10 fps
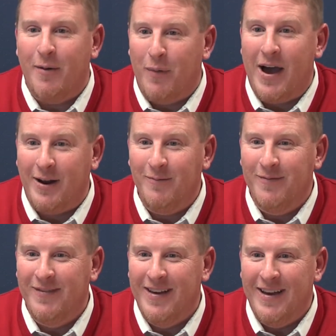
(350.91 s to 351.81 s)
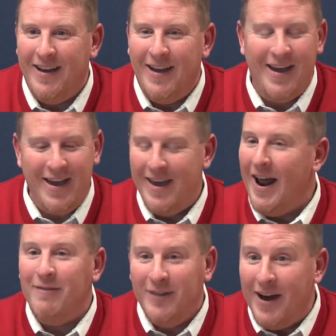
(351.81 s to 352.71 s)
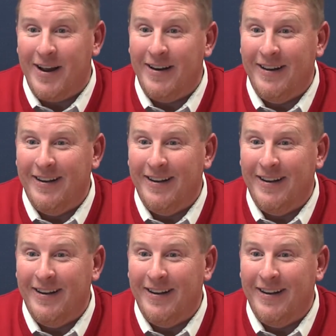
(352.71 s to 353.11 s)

up on them, and I've done it.